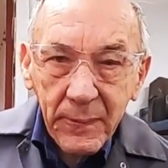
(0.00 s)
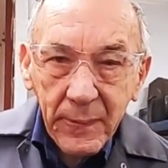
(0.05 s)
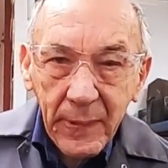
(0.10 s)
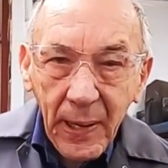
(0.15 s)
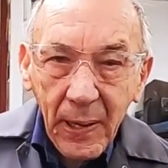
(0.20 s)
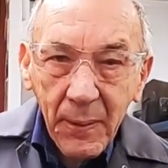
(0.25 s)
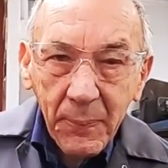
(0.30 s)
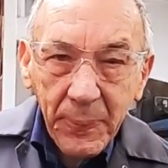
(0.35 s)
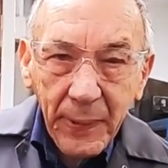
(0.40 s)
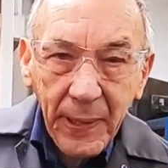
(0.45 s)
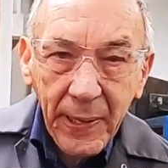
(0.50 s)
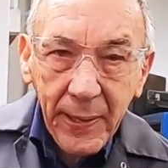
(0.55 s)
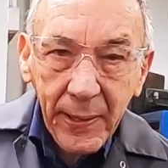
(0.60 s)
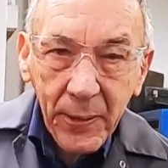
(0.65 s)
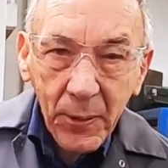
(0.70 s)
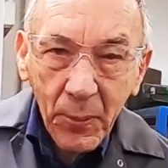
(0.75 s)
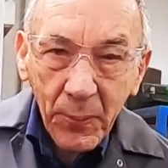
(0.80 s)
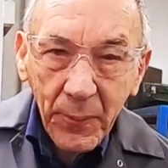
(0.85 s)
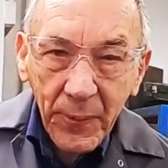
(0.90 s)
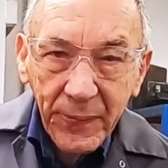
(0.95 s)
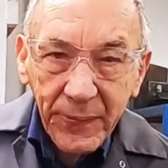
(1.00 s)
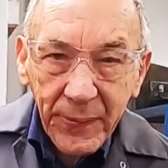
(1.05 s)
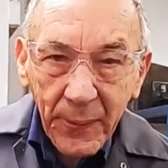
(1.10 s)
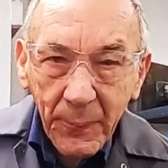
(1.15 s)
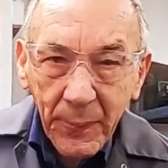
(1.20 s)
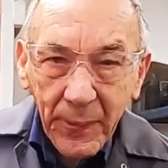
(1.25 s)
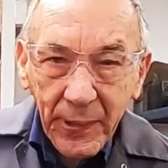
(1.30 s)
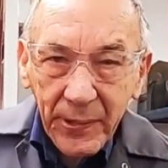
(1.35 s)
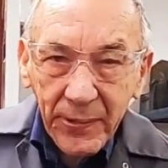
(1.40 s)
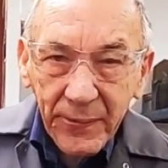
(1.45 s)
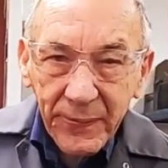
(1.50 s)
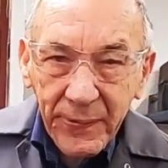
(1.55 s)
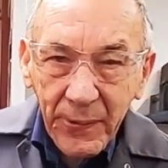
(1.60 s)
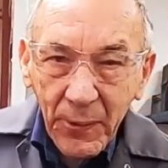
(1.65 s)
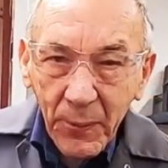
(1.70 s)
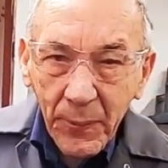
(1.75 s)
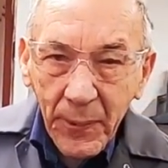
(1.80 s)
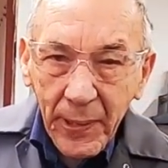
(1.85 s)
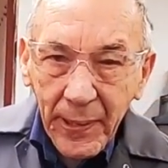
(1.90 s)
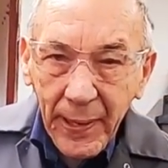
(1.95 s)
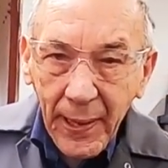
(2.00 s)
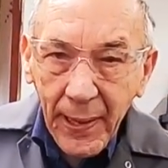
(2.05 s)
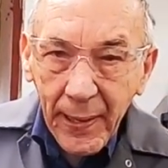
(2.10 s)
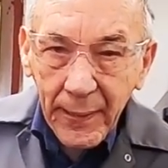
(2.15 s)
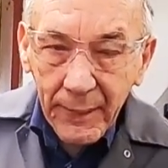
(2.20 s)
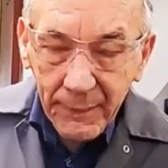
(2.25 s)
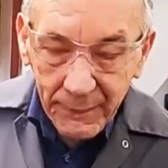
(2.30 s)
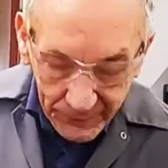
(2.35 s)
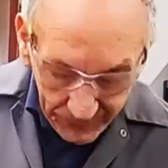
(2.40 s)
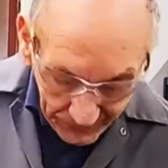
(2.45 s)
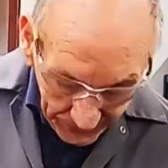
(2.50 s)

That would be a help if somebody could tell me that.